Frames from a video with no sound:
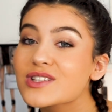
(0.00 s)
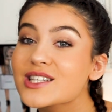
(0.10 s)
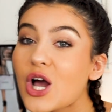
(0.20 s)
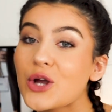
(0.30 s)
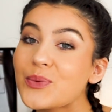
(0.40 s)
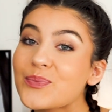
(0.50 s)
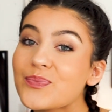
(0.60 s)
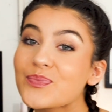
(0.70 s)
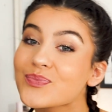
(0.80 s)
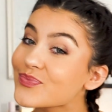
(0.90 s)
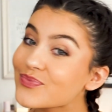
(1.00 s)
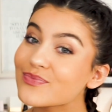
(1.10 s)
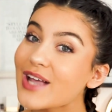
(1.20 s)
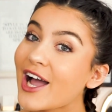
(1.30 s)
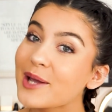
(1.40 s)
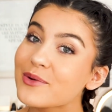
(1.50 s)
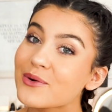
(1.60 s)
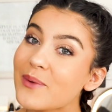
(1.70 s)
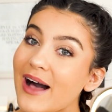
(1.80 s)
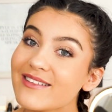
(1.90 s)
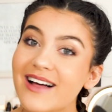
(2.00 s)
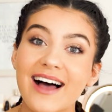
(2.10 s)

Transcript: So I hope you're all well